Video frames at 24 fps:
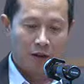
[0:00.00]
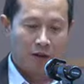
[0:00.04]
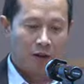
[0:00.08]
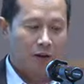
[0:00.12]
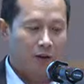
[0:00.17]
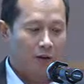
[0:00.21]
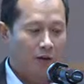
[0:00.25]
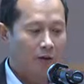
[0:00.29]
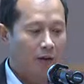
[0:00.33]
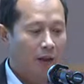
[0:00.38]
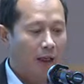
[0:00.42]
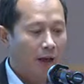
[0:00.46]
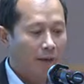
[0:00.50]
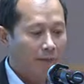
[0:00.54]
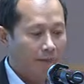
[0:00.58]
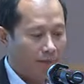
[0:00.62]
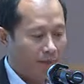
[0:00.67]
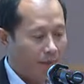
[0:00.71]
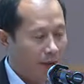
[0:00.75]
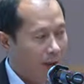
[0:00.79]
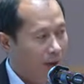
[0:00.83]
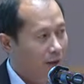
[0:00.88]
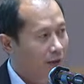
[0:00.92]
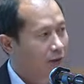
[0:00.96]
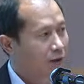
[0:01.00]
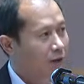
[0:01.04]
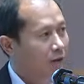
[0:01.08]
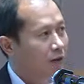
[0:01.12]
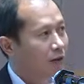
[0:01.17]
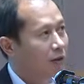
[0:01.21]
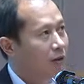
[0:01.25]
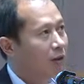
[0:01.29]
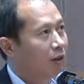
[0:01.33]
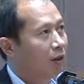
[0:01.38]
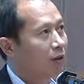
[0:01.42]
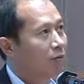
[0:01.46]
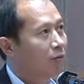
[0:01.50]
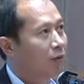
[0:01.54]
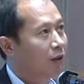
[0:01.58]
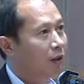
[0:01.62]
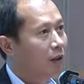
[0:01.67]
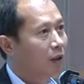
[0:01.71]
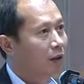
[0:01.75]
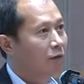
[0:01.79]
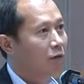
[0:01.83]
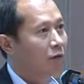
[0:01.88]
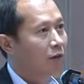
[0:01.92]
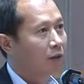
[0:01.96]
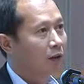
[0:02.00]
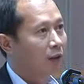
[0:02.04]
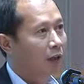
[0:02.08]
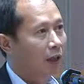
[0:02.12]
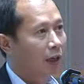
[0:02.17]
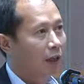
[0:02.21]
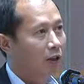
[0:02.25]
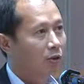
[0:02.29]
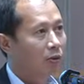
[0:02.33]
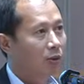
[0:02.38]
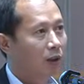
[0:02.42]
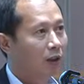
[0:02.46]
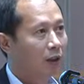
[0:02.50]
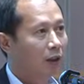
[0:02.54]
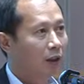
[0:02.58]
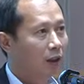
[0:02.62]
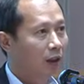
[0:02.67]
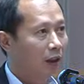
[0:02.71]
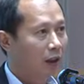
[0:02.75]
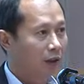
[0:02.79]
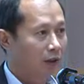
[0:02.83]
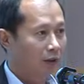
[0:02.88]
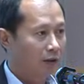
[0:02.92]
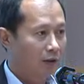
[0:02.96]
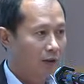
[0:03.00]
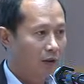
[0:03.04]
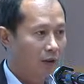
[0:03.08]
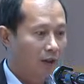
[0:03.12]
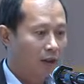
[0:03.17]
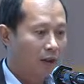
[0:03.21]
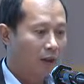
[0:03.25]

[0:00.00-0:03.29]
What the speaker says: So that makes really, for the last 20 years,